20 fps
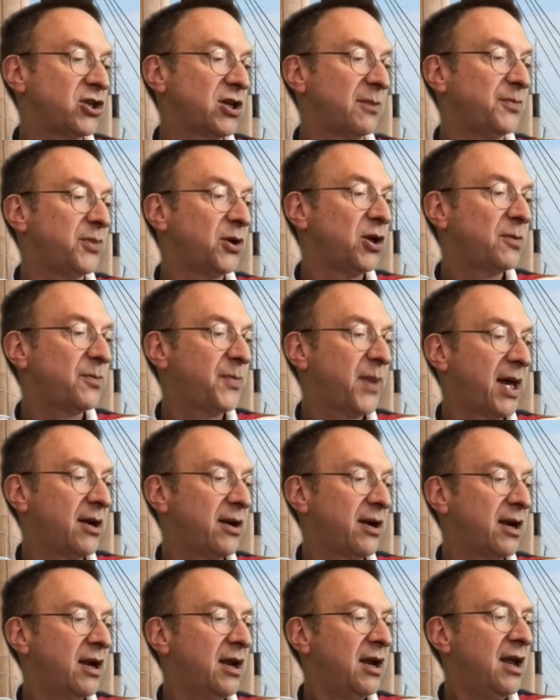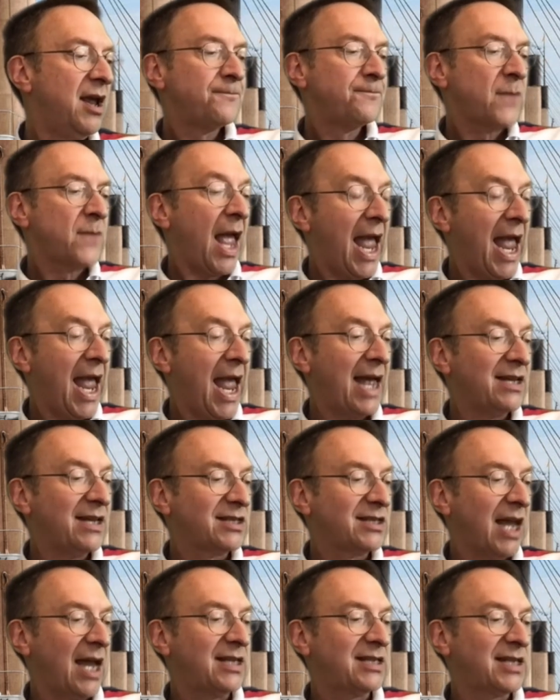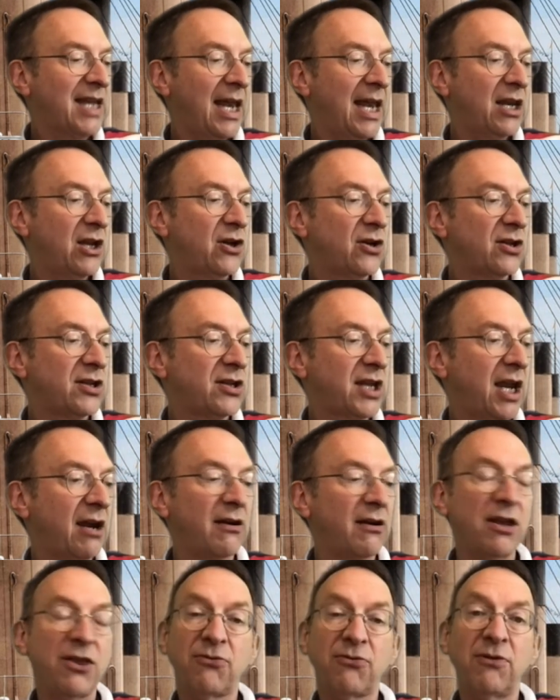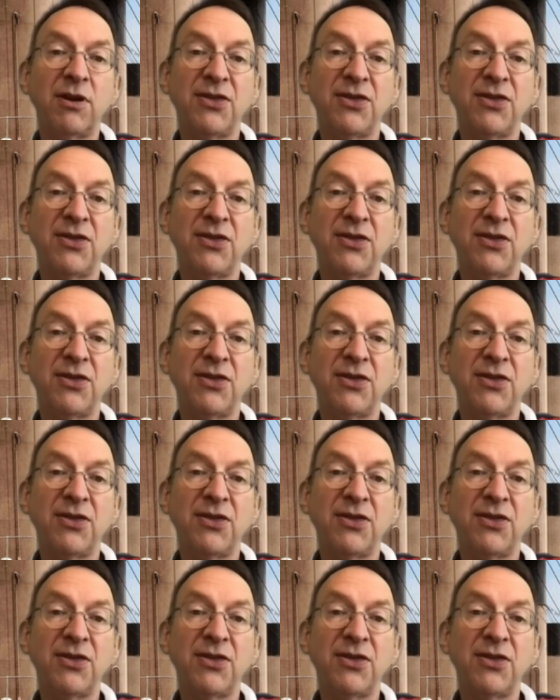the ship look better. And Titanic could carry